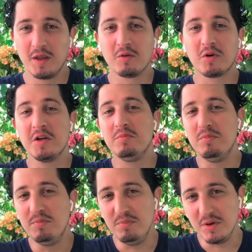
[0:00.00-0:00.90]
we can
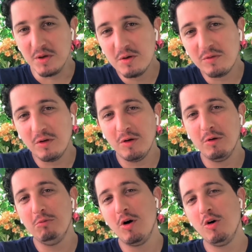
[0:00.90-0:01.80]
write
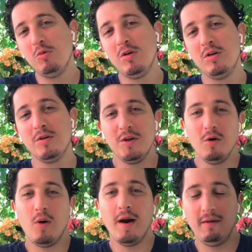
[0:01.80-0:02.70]
beautiful mobile
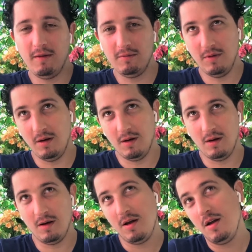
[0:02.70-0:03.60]
UI
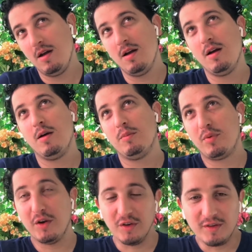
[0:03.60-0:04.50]

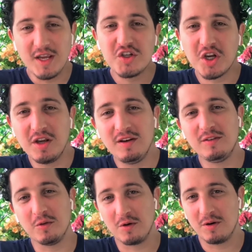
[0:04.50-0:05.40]

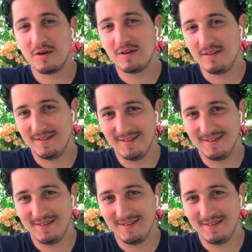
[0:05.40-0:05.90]
presentations or